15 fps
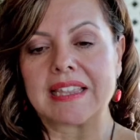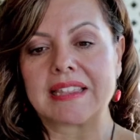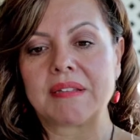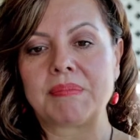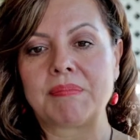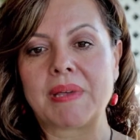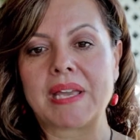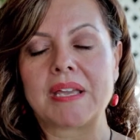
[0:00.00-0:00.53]
the
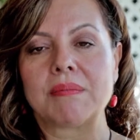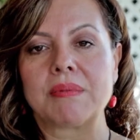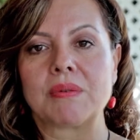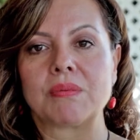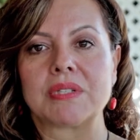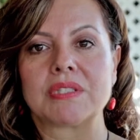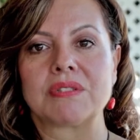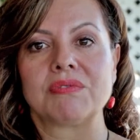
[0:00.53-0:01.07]
baby
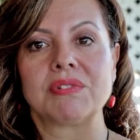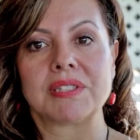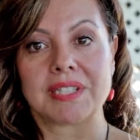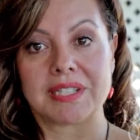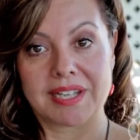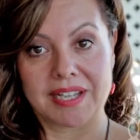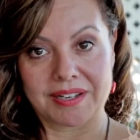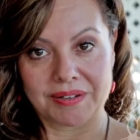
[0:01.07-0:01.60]
was
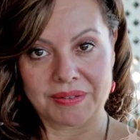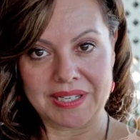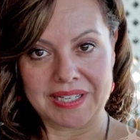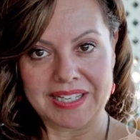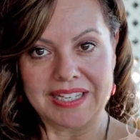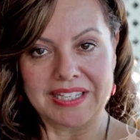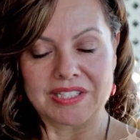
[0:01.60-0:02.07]
feeling angry.